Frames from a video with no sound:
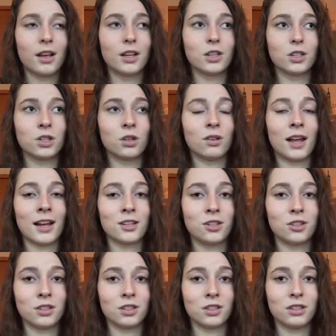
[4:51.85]
So that's
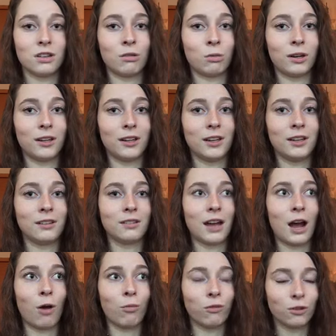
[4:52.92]
just a really
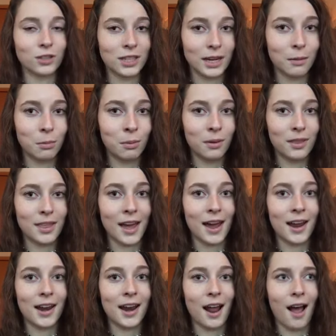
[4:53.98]
helpful tip
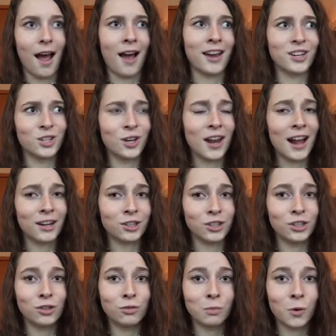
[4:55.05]
that I should actually
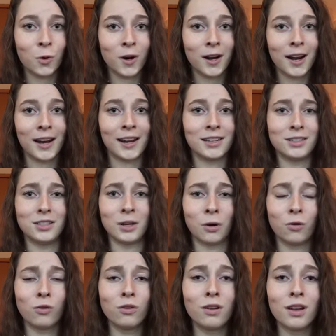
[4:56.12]
do more and I
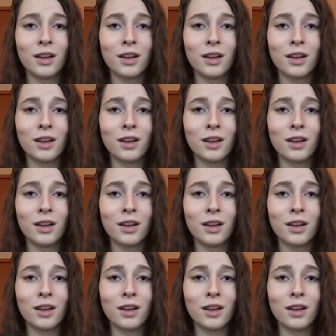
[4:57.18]
don't.